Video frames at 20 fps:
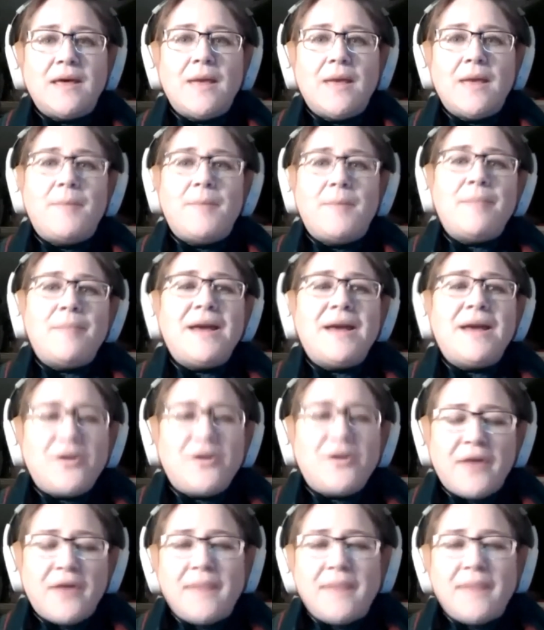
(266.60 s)
But my
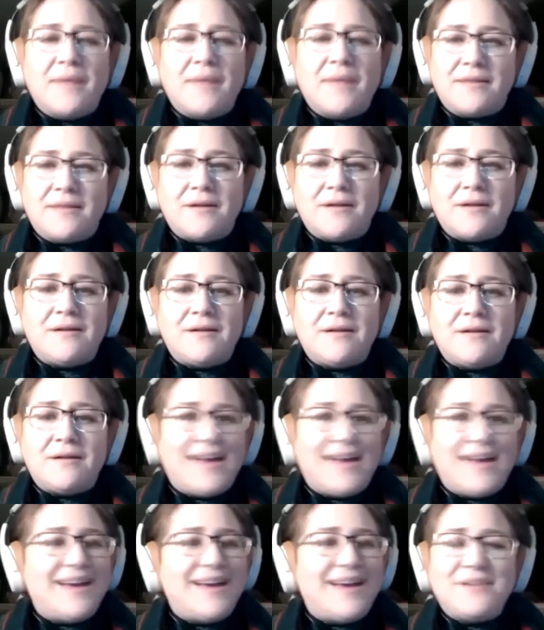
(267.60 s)
grandmother,
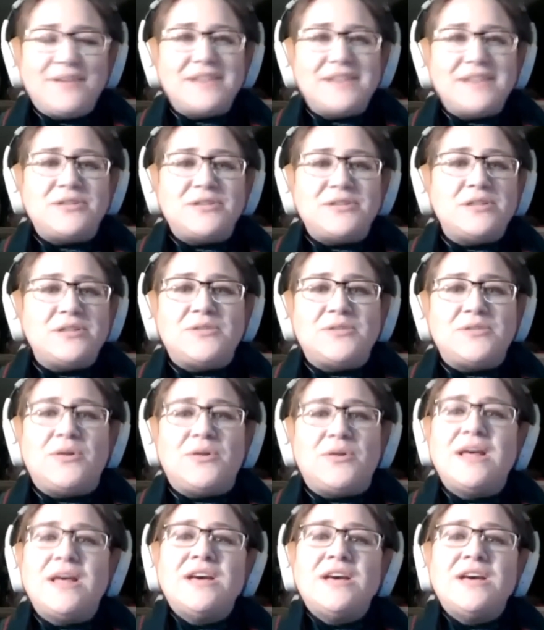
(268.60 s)
God rest her
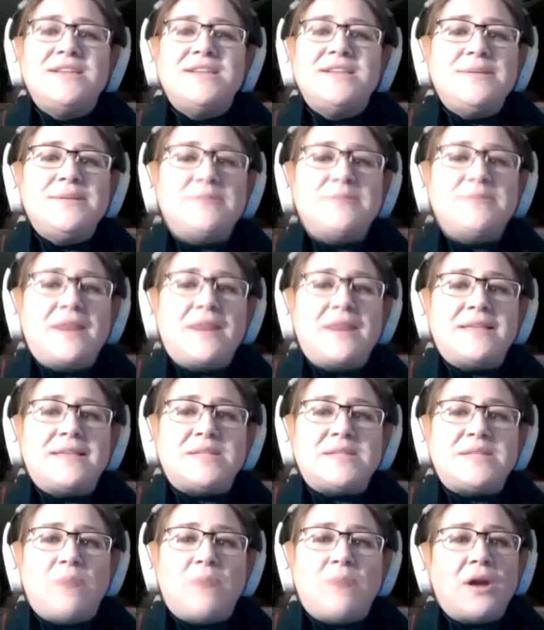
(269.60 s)
soul, she was one of the
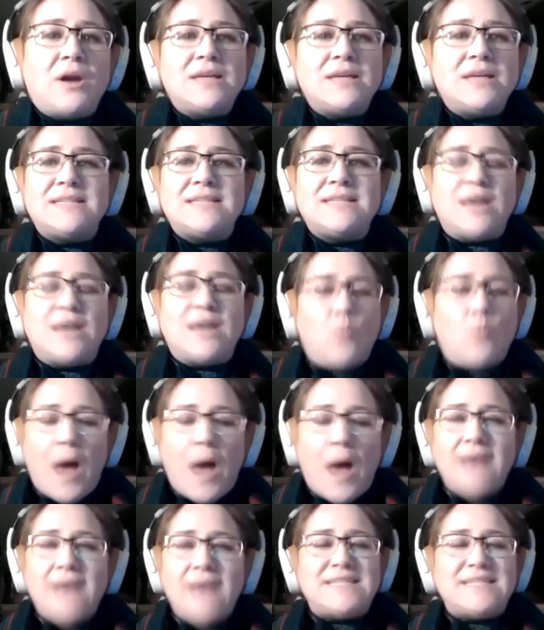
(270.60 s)
smartest and
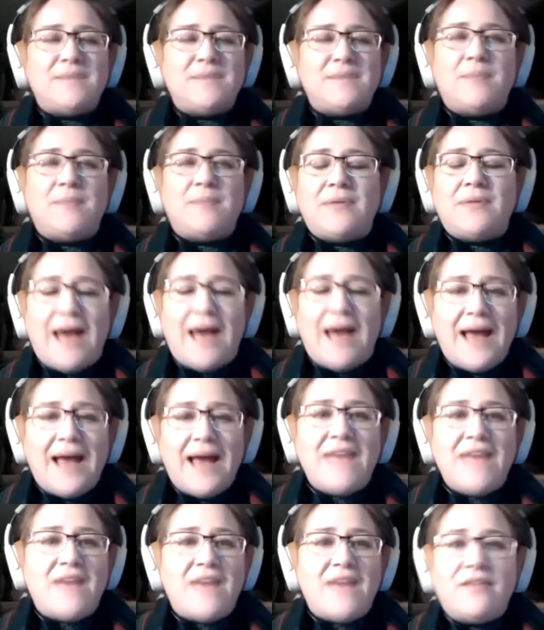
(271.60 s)
wisest people I
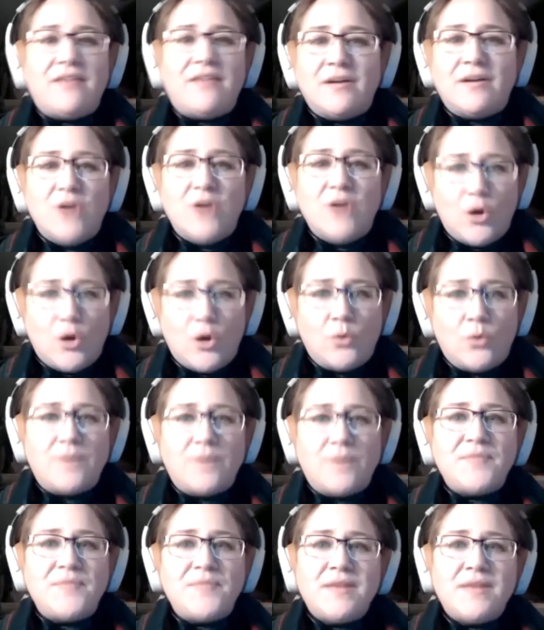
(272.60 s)
have ever
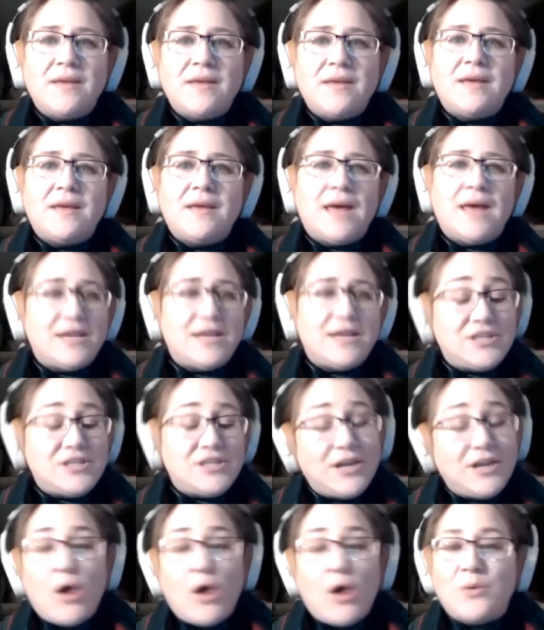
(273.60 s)
known. And
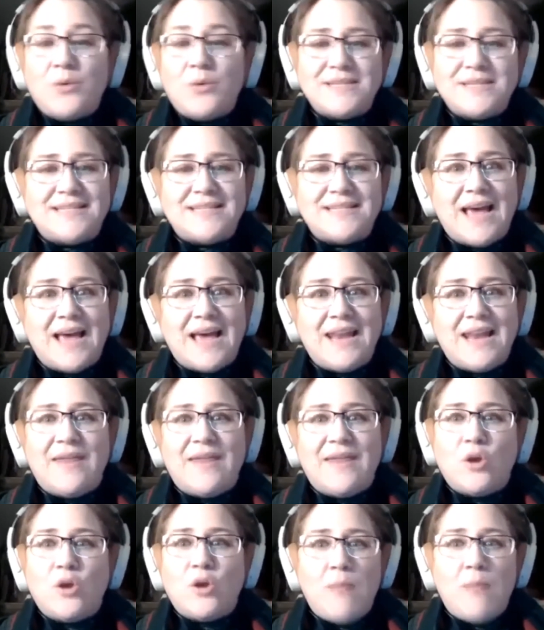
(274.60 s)
she always said
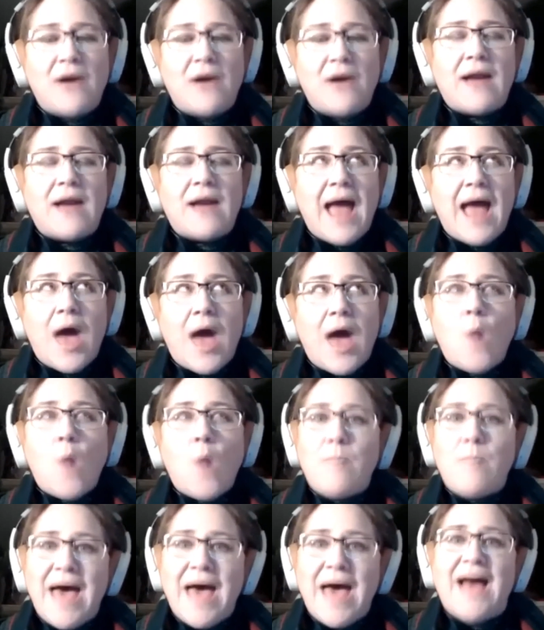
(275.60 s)
that no matter
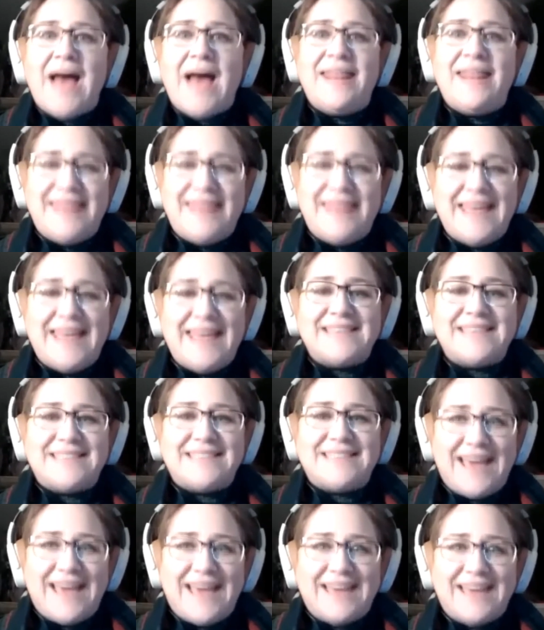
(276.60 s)
how bad
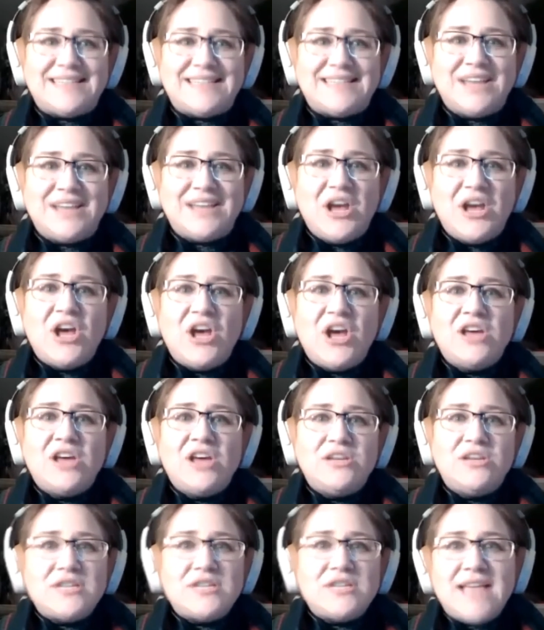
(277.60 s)
things get,
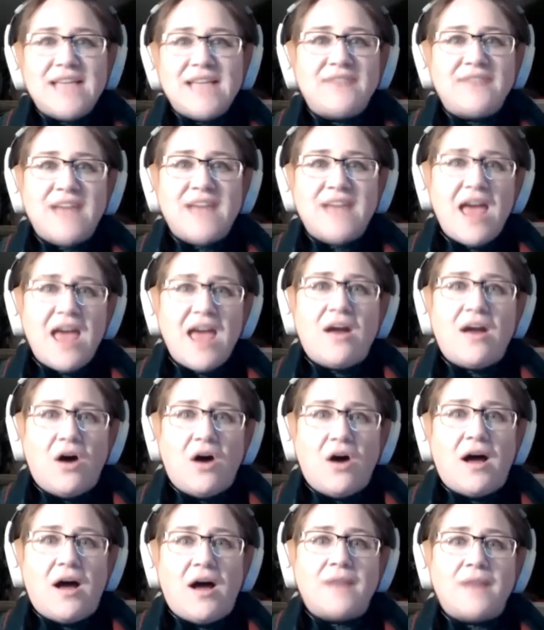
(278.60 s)
you just have to hang
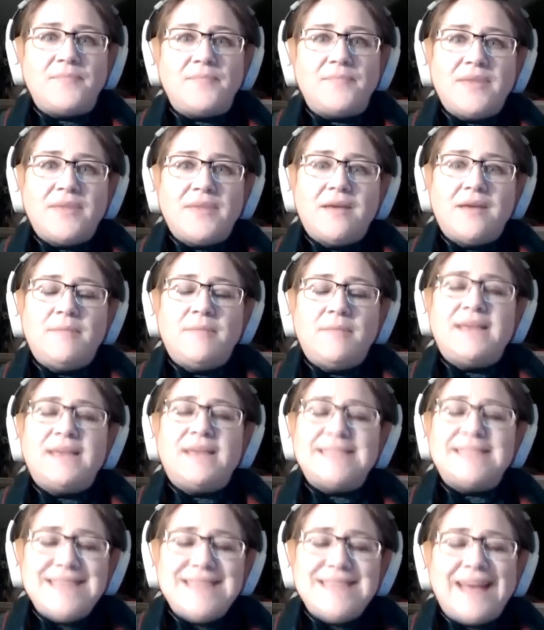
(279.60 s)
on,
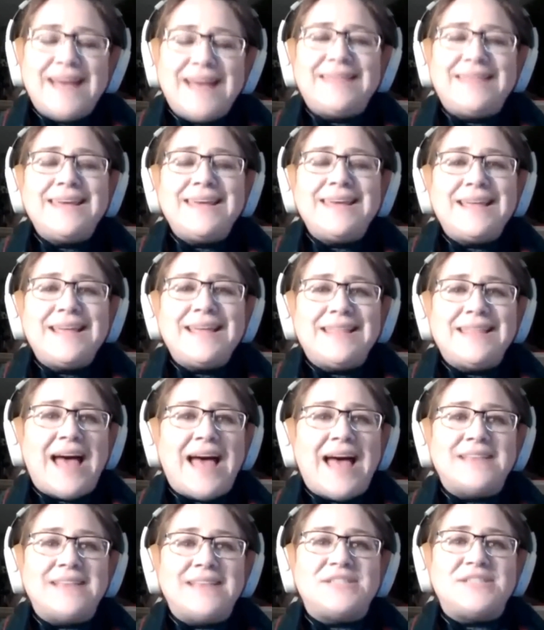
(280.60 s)
because nothing
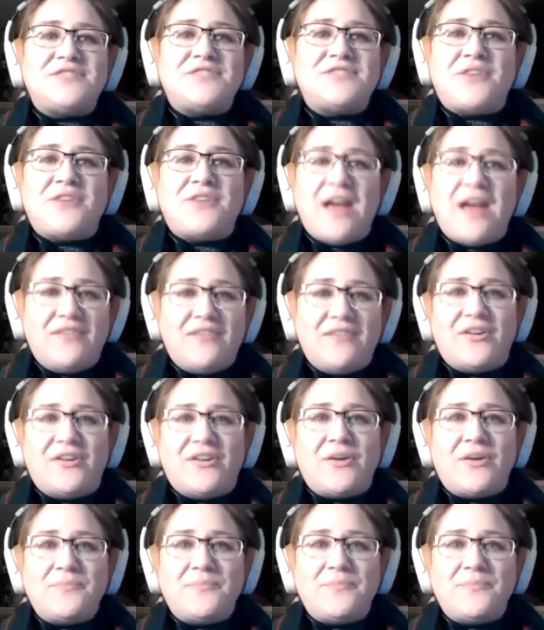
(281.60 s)
lasts forever.